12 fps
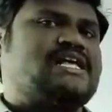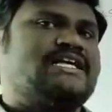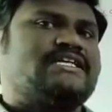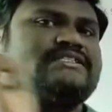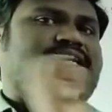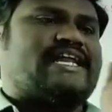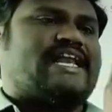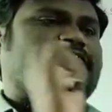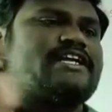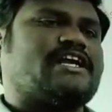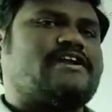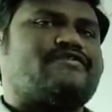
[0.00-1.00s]
That
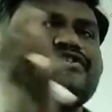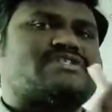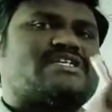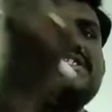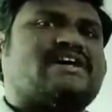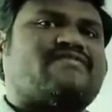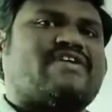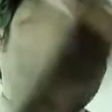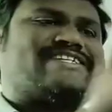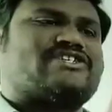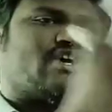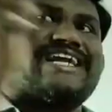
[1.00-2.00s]
electrical forces of lines
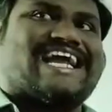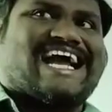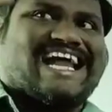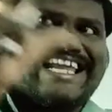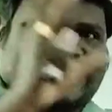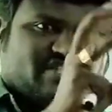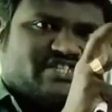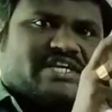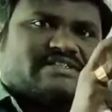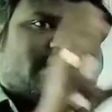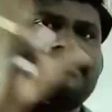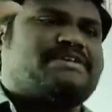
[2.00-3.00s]
are collecting,
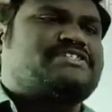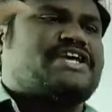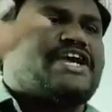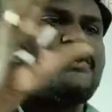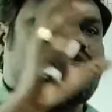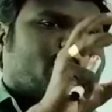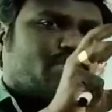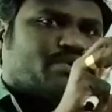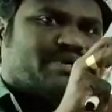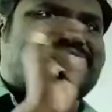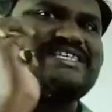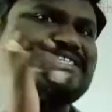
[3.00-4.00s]
that means inward to its
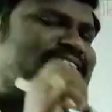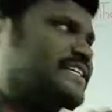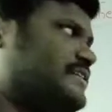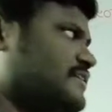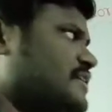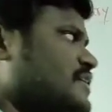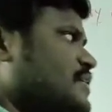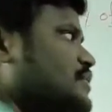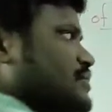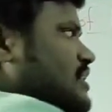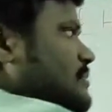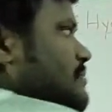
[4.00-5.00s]
center. So
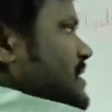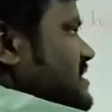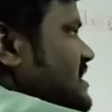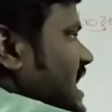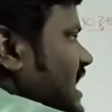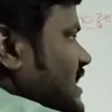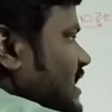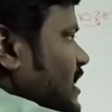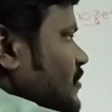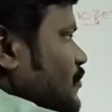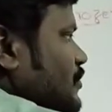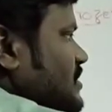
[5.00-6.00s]
that means the electrical
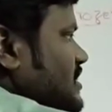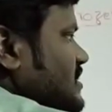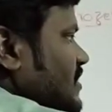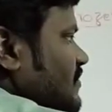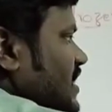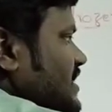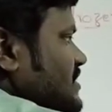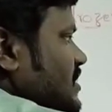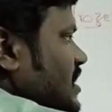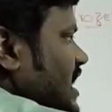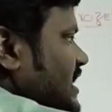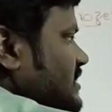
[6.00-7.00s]
forces of lines are
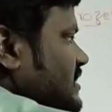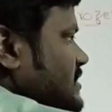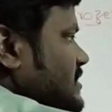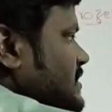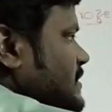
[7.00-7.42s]
like this.